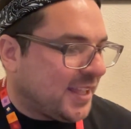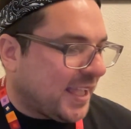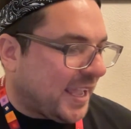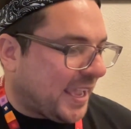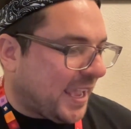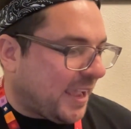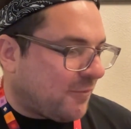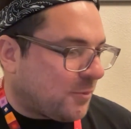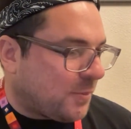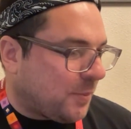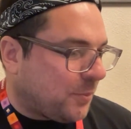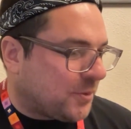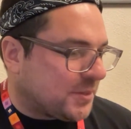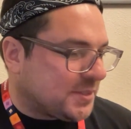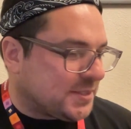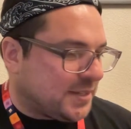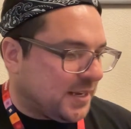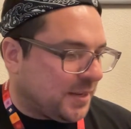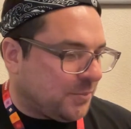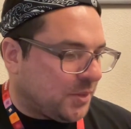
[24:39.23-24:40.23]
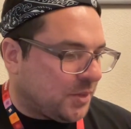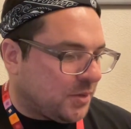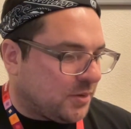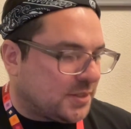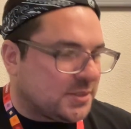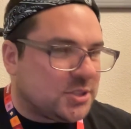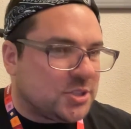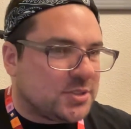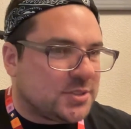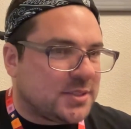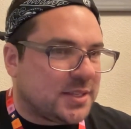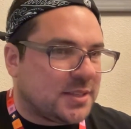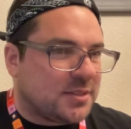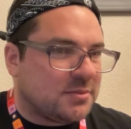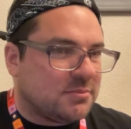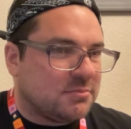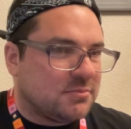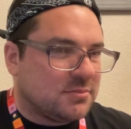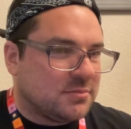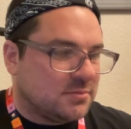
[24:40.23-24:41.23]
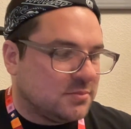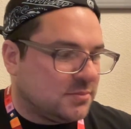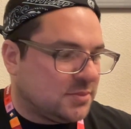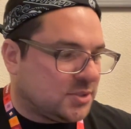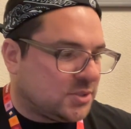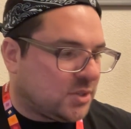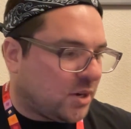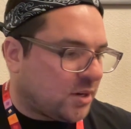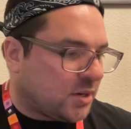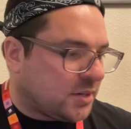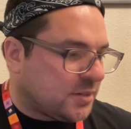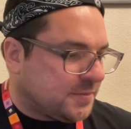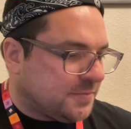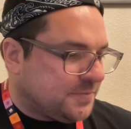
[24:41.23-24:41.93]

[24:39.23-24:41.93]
I can't remember its name though. Is it just like star?